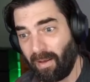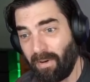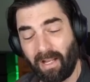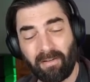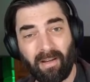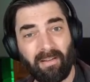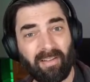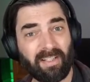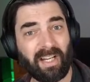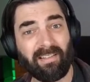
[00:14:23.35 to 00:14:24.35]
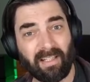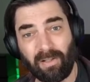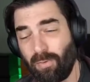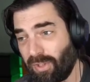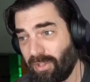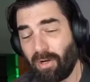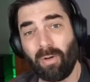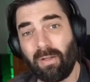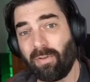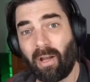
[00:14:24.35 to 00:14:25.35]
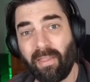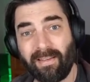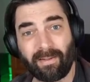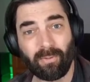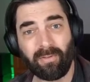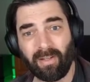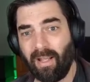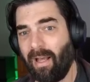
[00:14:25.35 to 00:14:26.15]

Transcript: I'm not suggesting you should go and use all these tools.